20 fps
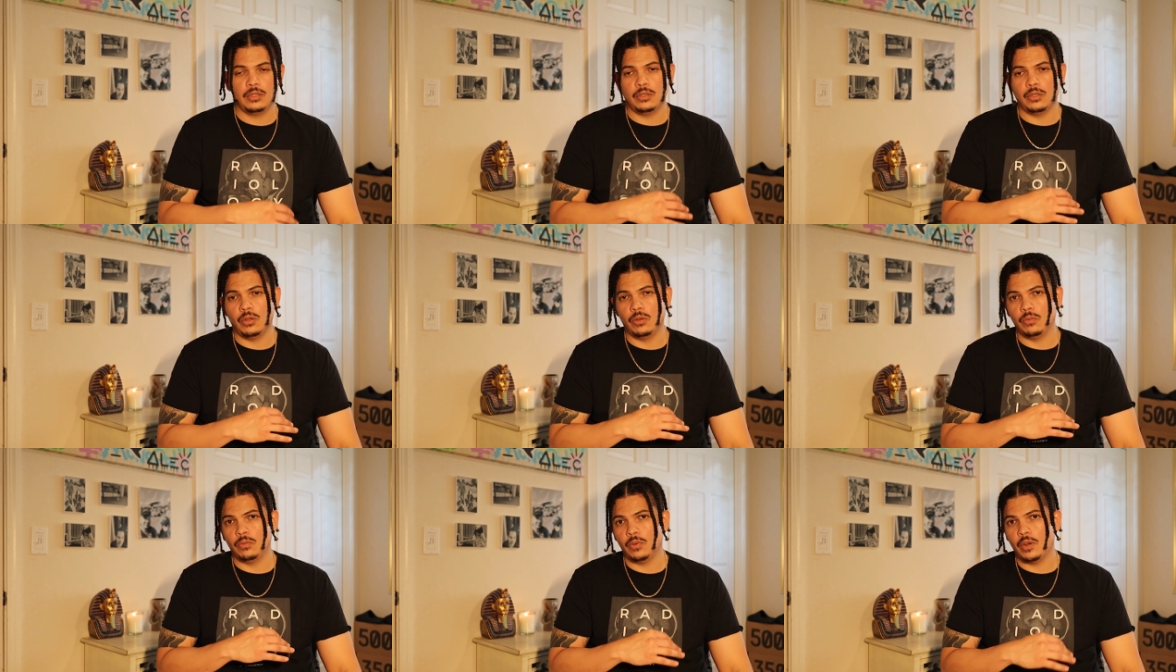
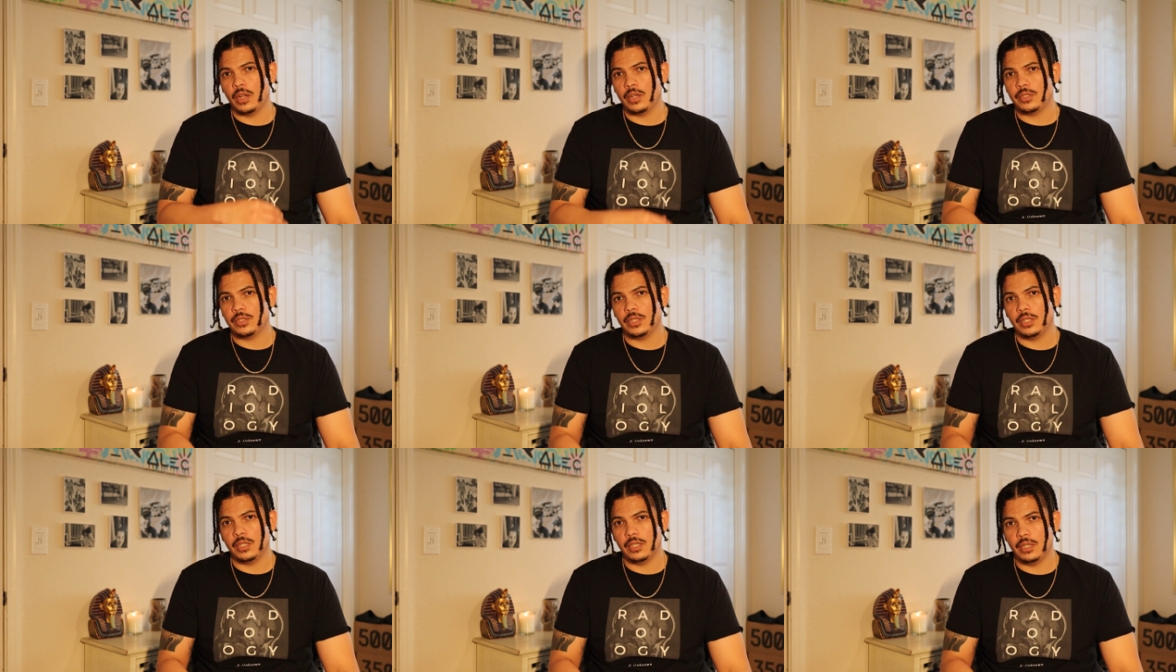Don't
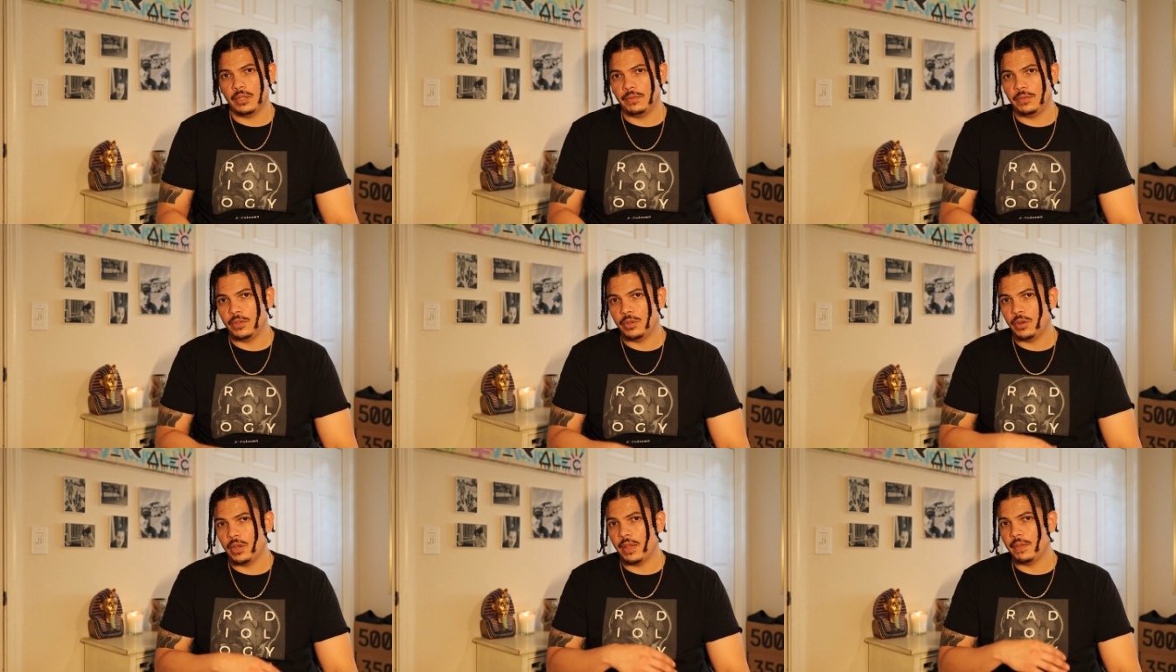rush it. If
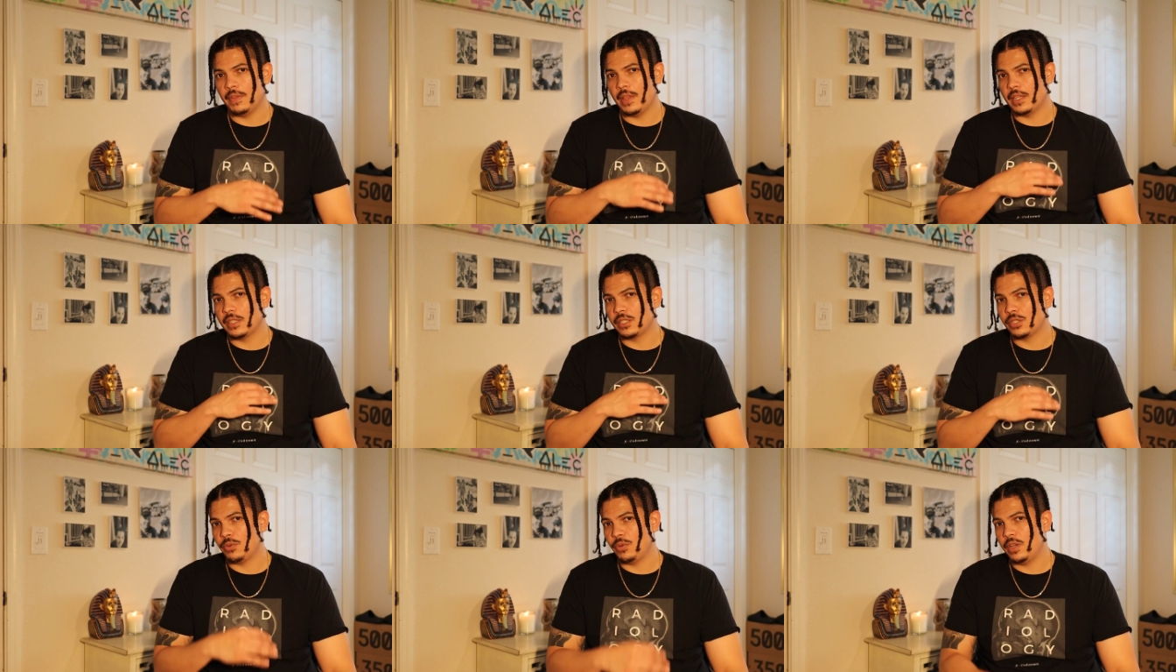you don't have
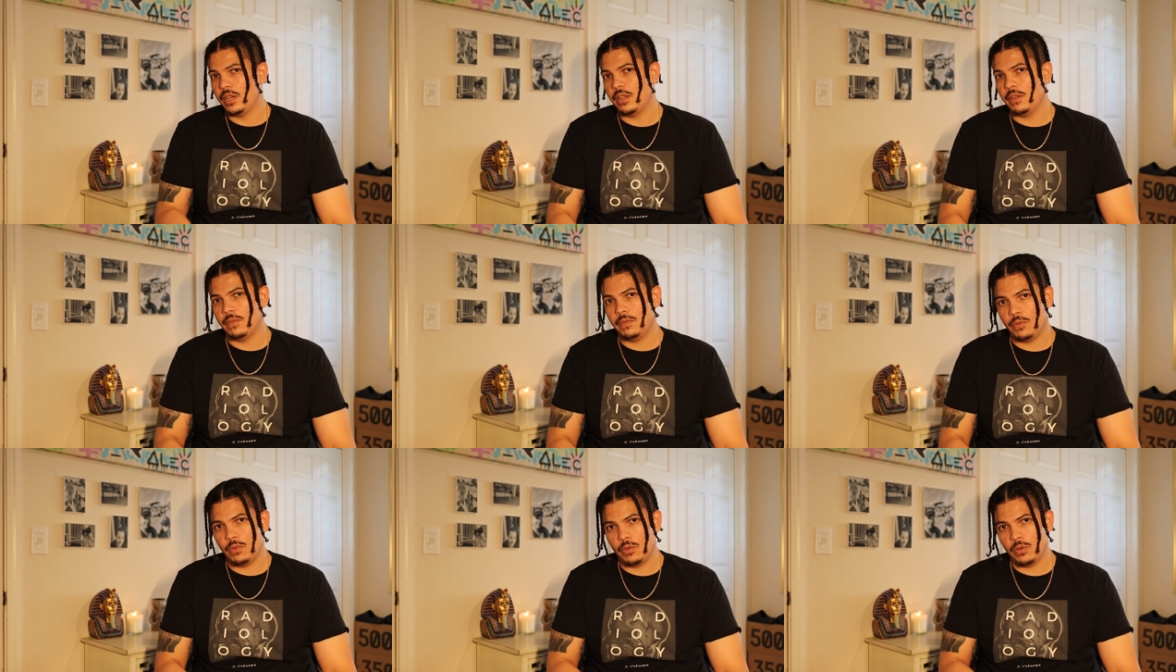that
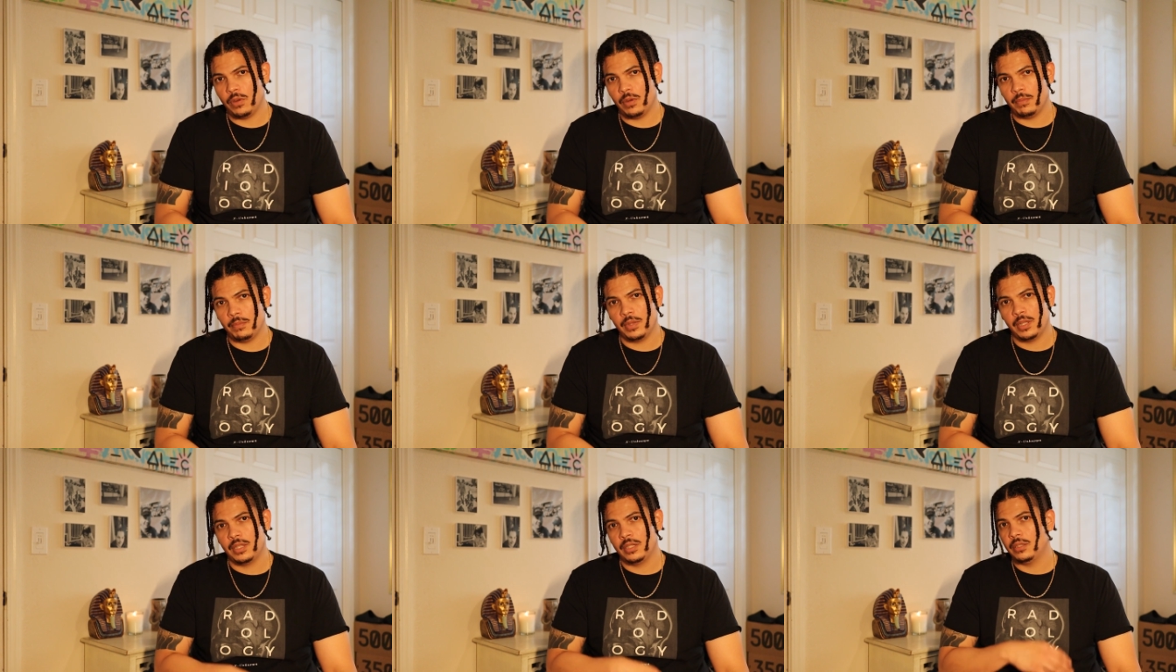screening
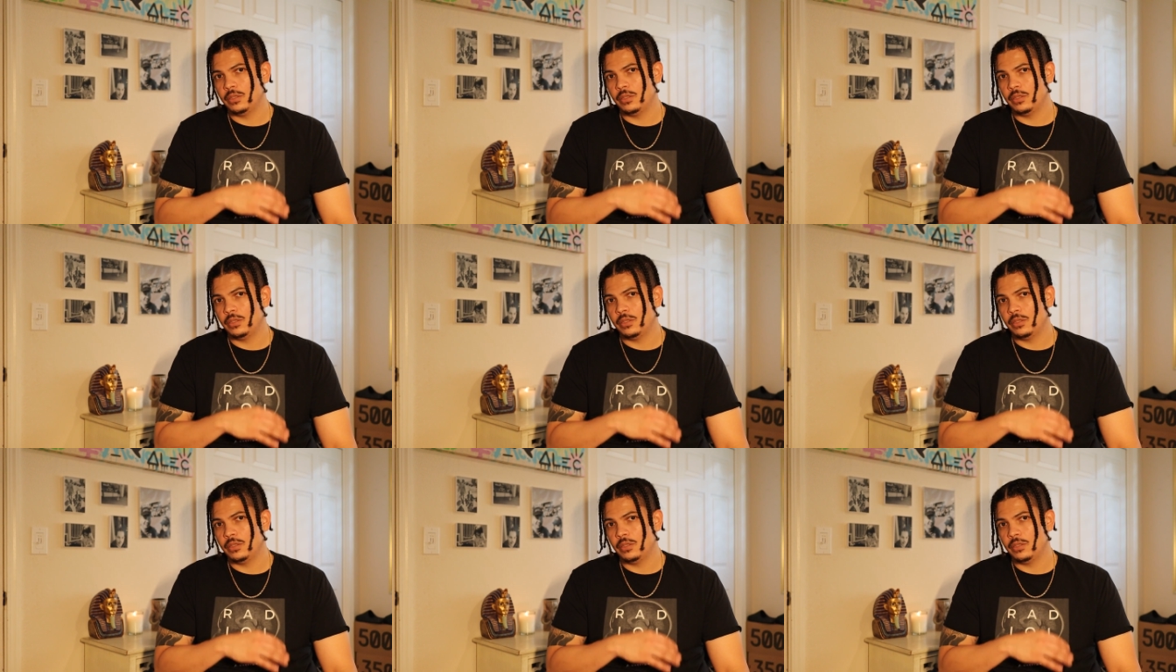form,